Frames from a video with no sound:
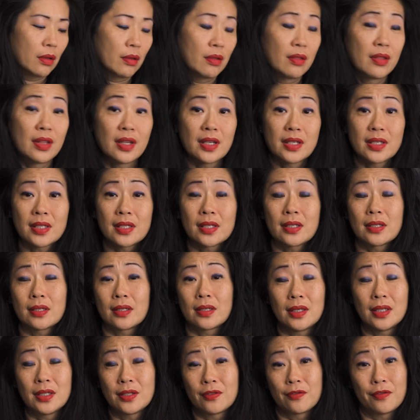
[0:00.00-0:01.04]
this
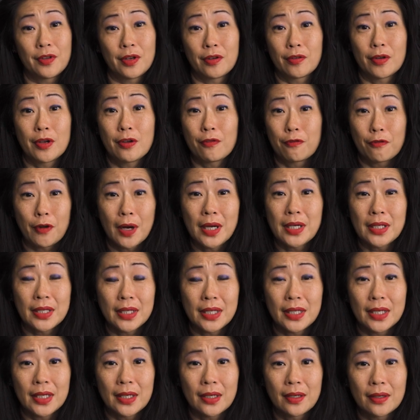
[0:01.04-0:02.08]
is very
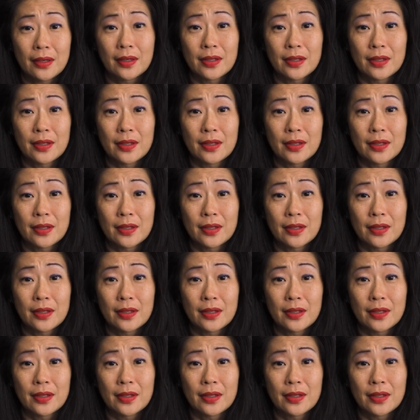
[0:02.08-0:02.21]
frightening